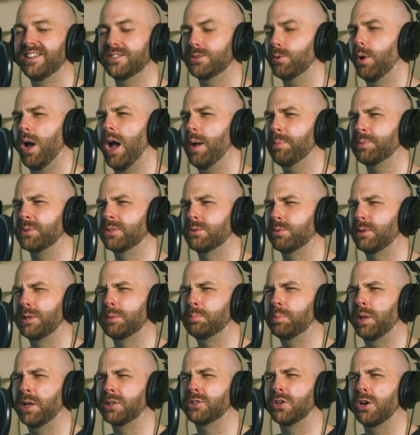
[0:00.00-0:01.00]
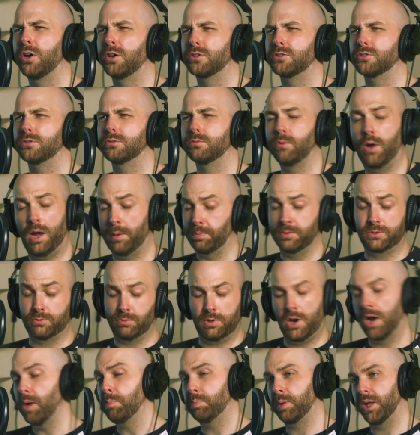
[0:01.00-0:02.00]
That's what happens when you play darts. What happens
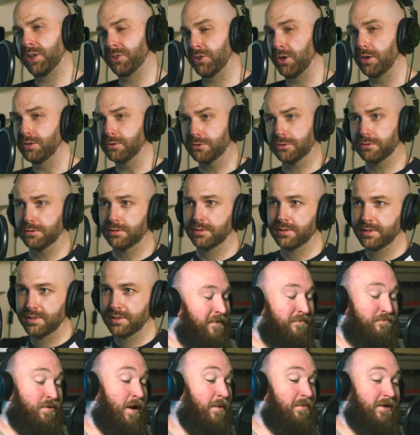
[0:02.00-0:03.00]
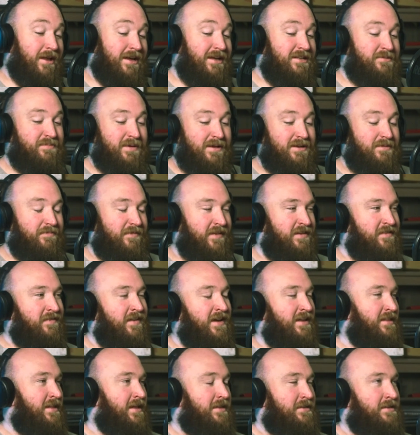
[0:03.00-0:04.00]
when I play darts. Probably he's been
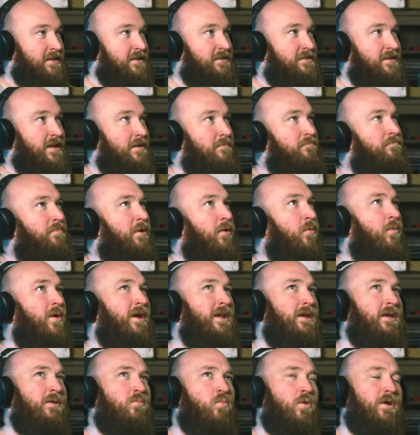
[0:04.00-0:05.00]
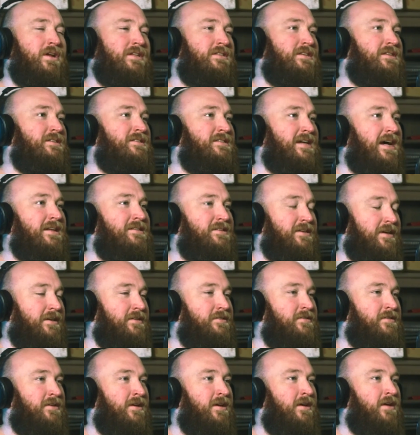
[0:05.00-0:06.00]
defeated then since then. But when he wanted to set
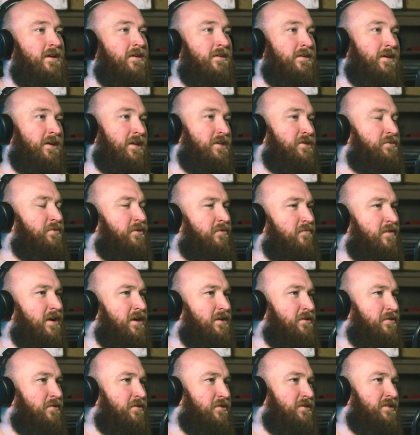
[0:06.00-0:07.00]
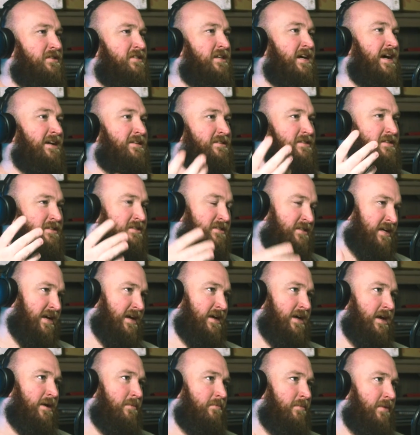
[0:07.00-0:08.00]
it, Guinness World Records had to
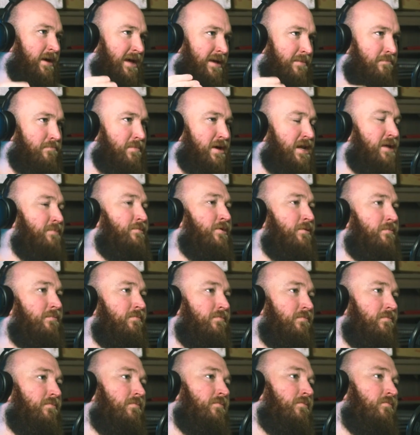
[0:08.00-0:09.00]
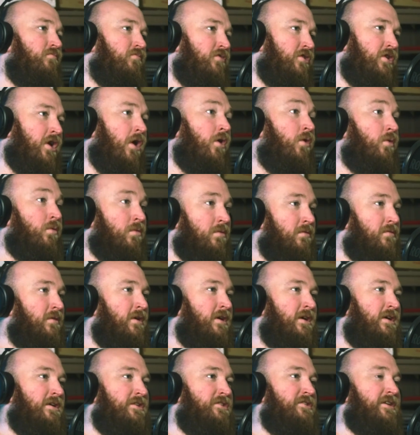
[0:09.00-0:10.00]
set him a minimum goal.
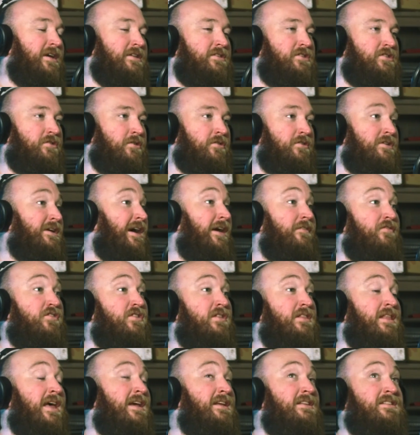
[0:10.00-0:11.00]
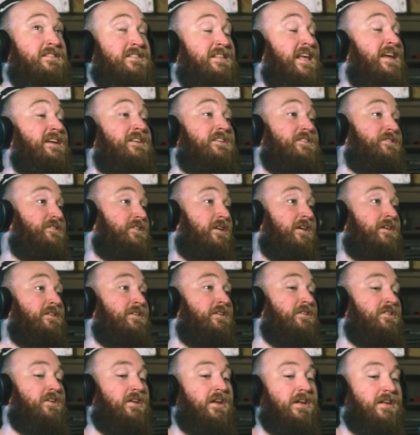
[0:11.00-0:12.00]
So you had to do it. You had to, they
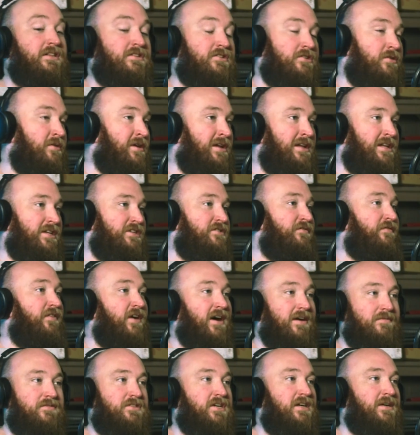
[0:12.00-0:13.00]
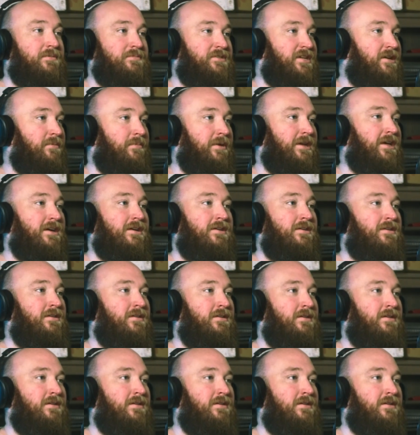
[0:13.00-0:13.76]
decided you need to do it at least 5 times in a minute.